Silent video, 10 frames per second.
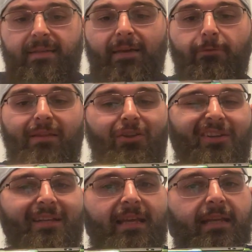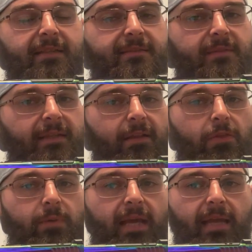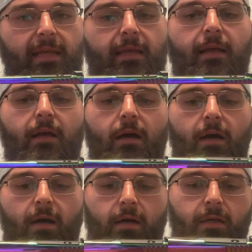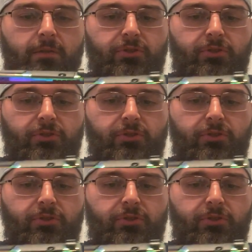Definitely looking at getting something like a 380,